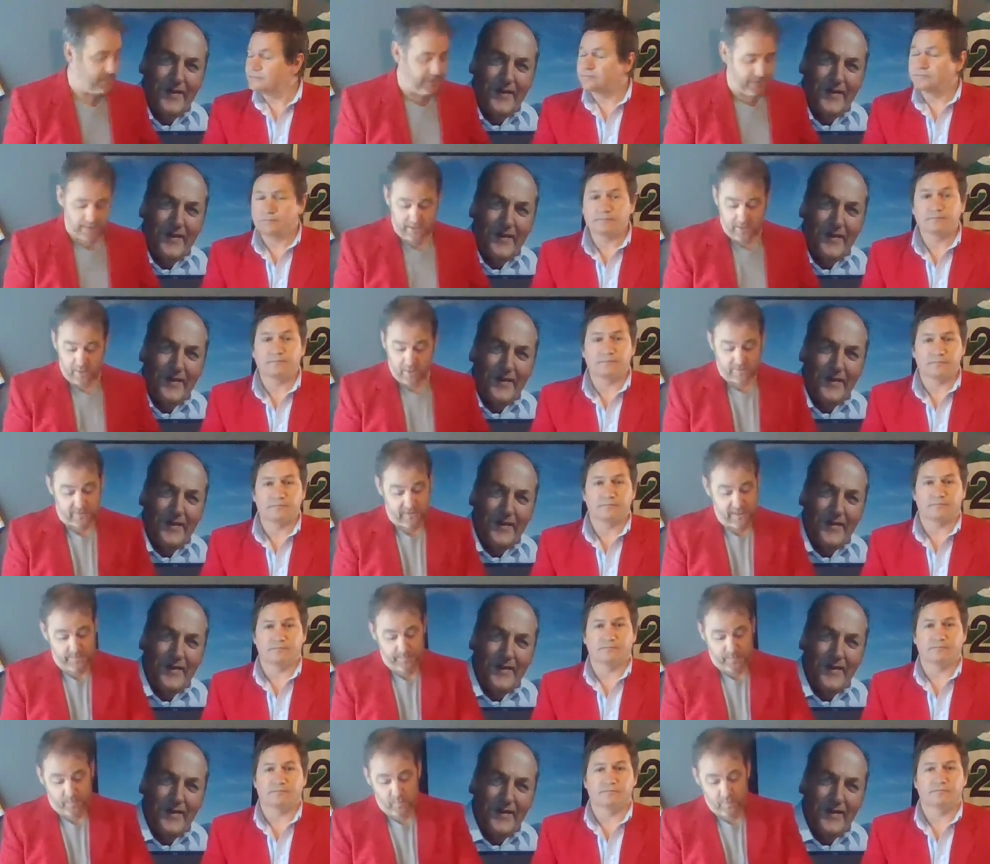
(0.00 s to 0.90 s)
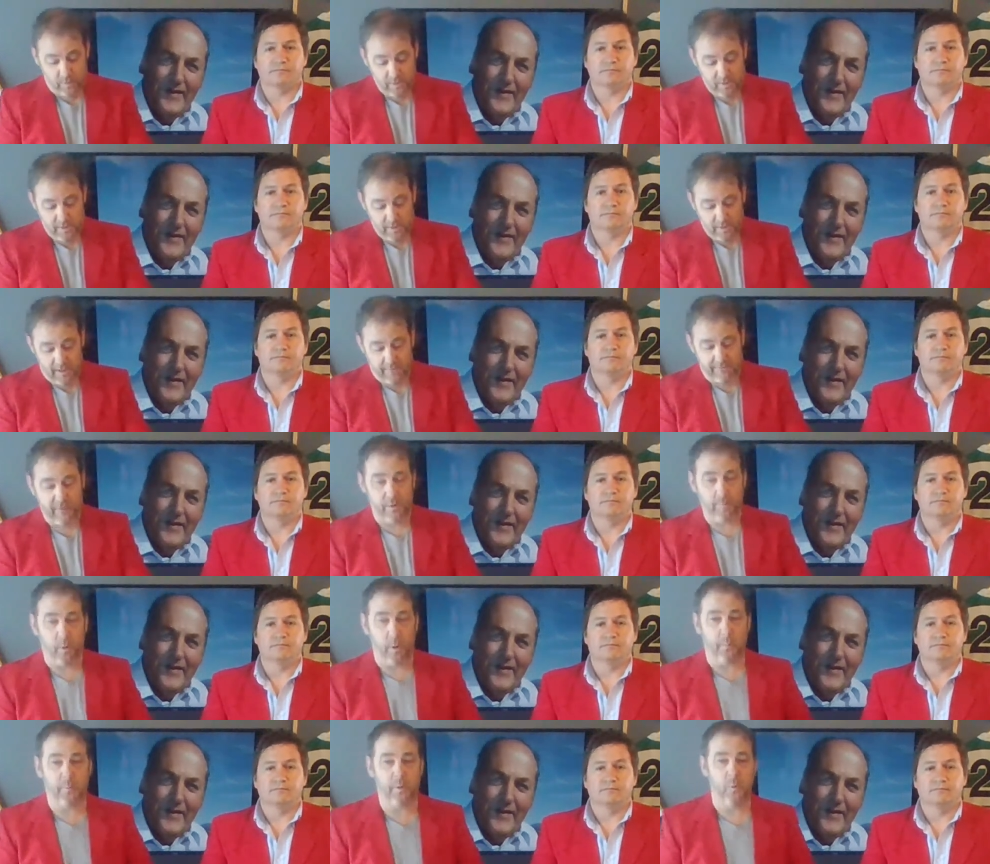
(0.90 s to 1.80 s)
Speaker 1: But yeah, look, the netball, a
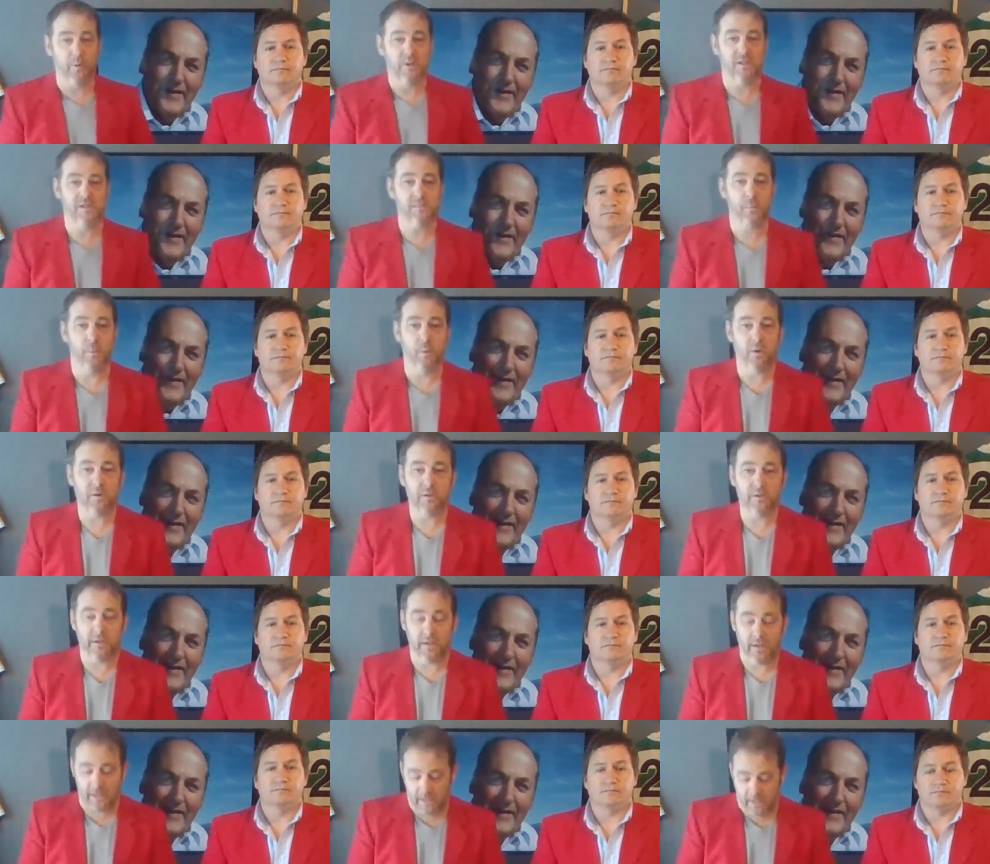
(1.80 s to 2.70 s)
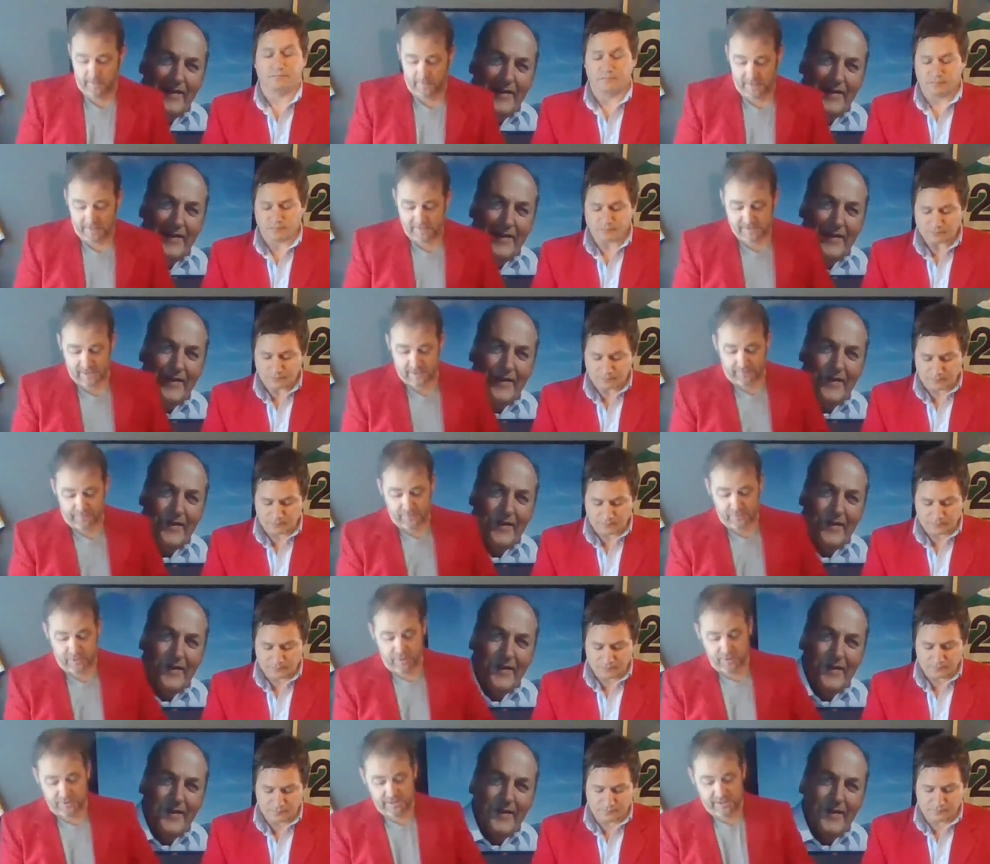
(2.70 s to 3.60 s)
very popular winter sport uh, amongst our
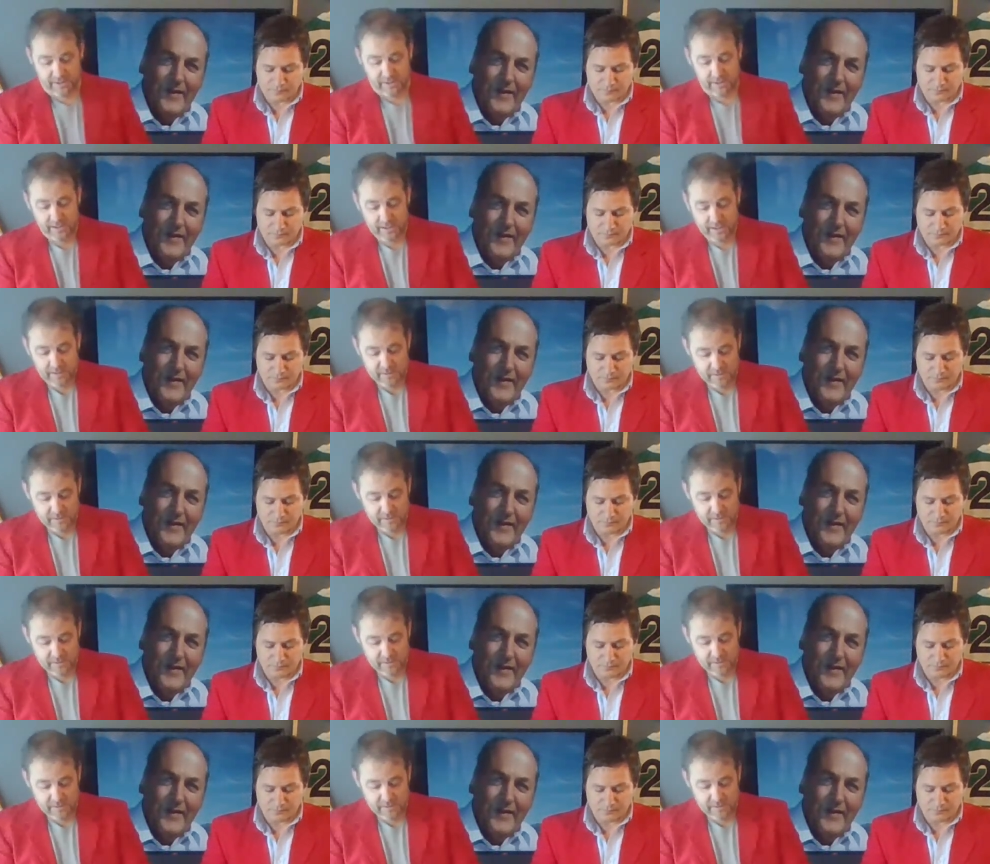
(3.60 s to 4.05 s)
fraternity.